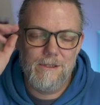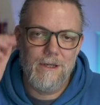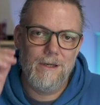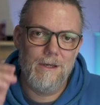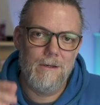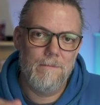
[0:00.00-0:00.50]

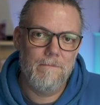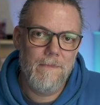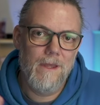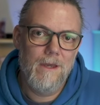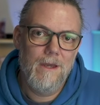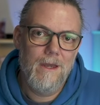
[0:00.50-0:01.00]

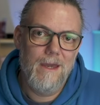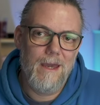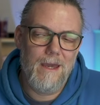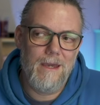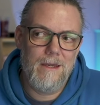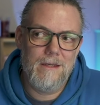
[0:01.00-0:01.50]

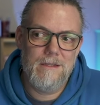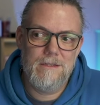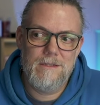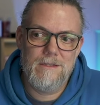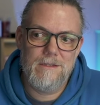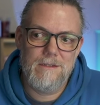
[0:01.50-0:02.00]

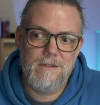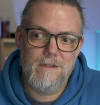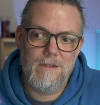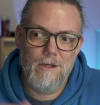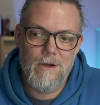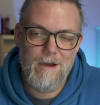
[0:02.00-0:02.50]
and,
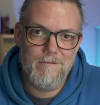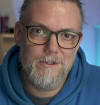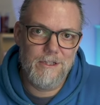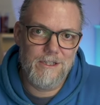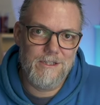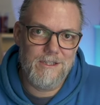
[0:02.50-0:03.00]
you know, have a
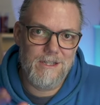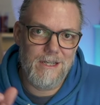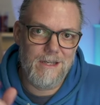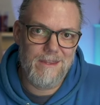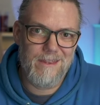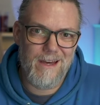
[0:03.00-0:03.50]
look and see.
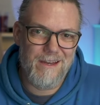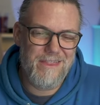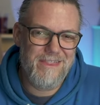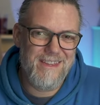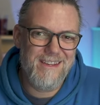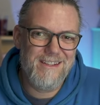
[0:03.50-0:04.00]
I
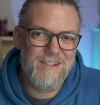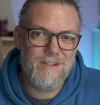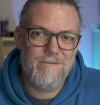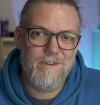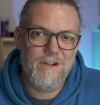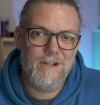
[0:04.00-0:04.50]
think it's the
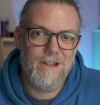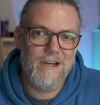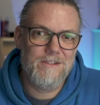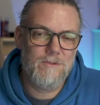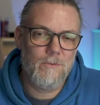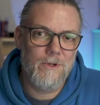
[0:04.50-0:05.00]
very
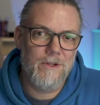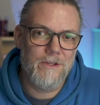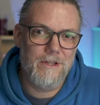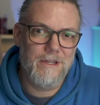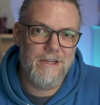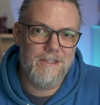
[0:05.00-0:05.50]
last one on the
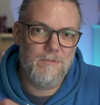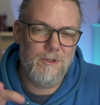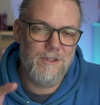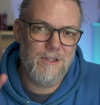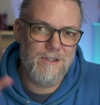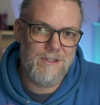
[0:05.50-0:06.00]
list
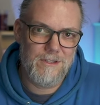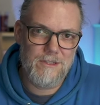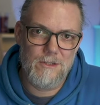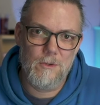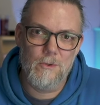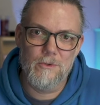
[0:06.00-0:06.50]
because it's
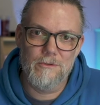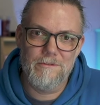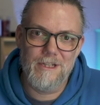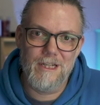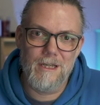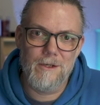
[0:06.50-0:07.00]
an older
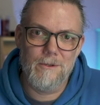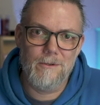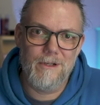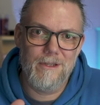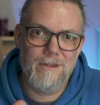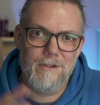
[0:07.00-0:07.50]
video
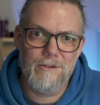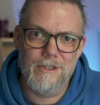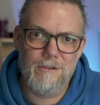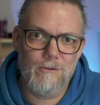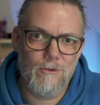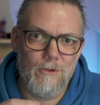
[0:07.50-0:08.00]
and they're
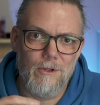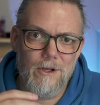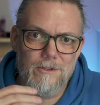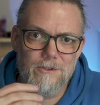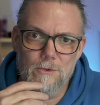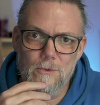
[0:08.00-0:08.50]
in
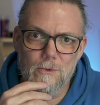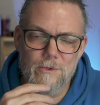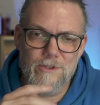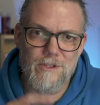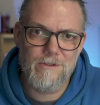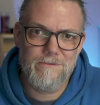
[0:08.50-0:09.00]
chronological order.
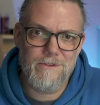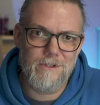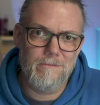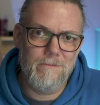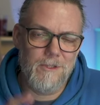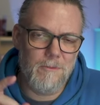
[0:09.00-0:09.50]
So if
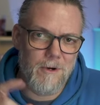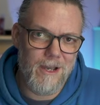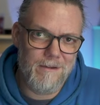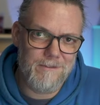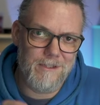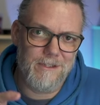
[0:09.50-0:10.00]
you might
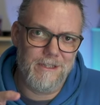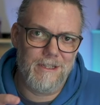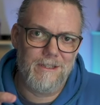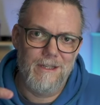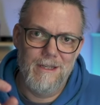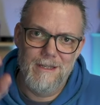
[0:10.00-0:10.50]
have to
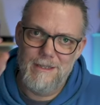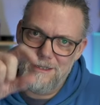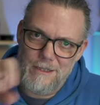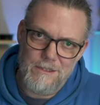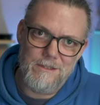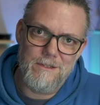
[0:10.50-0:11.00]
click
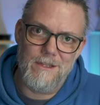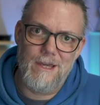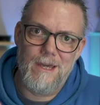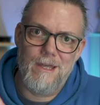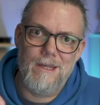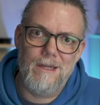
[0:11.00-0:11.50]
into the
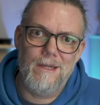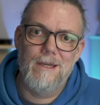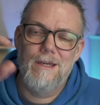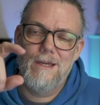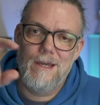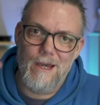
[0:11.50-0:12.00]
heading
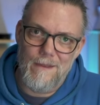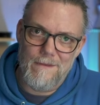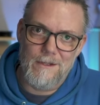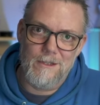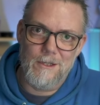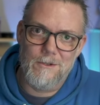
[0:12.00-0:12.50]
and
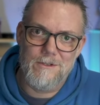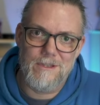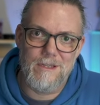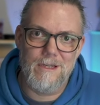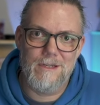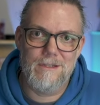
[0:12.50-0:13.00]
then go to
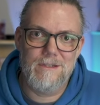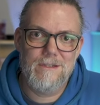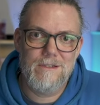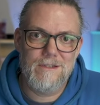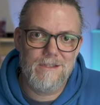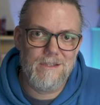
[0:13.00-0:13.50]
the end
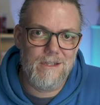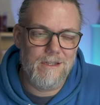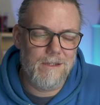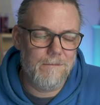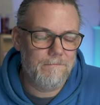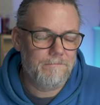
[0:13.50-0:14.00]
to see it.